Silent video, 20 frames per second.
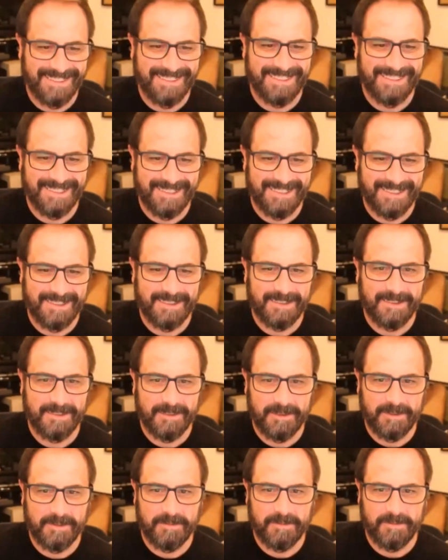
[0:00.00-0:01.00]
It's
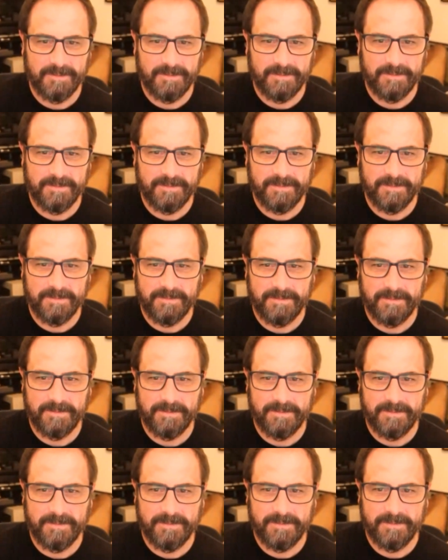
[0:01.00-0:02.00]
just, okay,
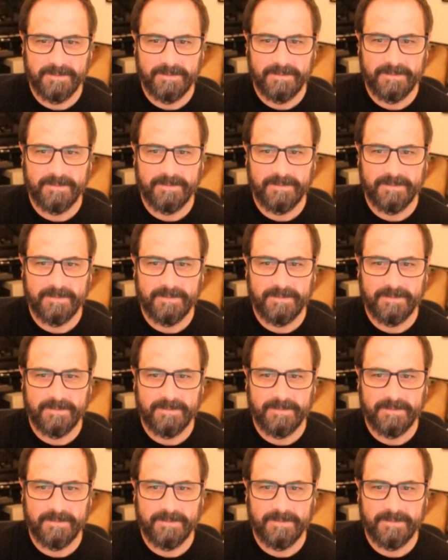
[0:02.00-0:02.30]
I could be